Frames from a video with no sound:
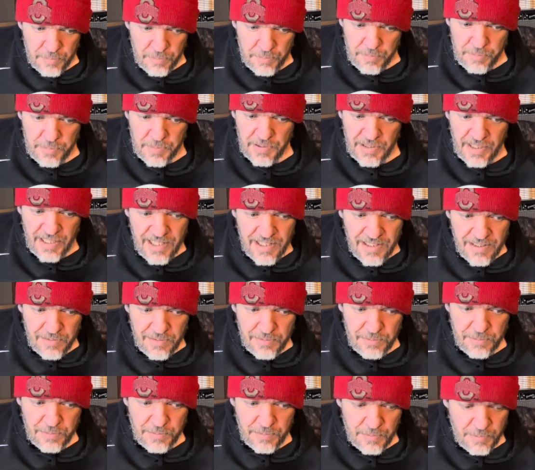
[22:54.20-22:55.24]
play
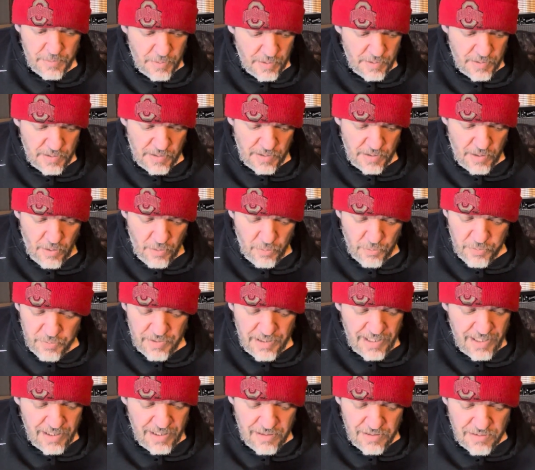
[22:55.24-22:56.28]
the whole
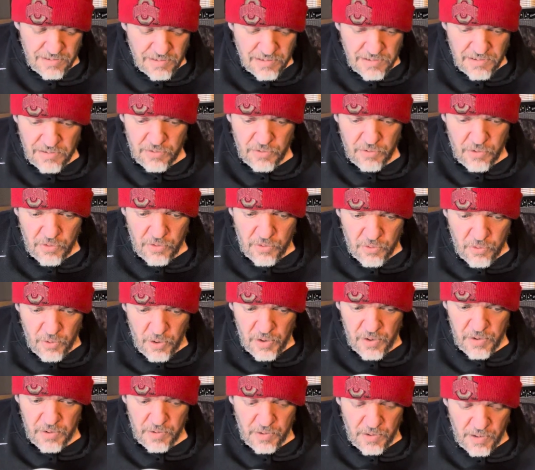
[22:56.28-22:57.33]
scale, you just
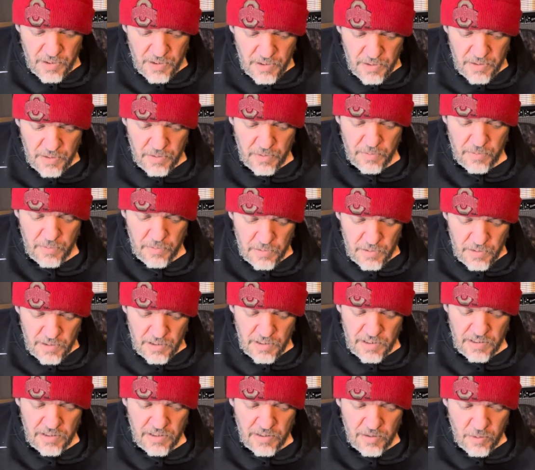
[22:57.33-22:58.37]
start
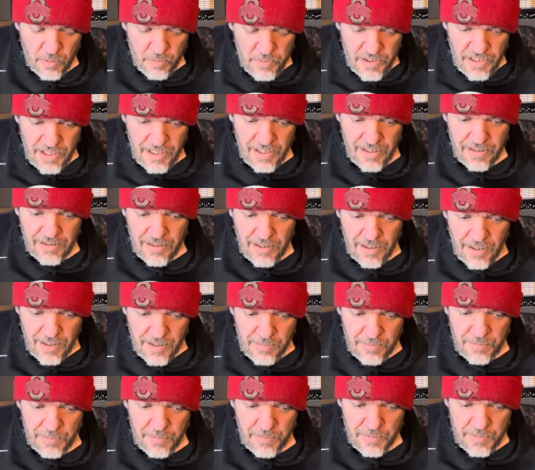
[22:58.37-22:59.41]
a little bit at a
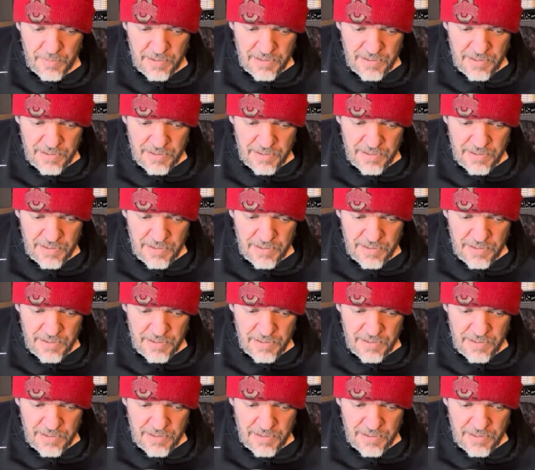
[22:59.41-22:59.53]
time.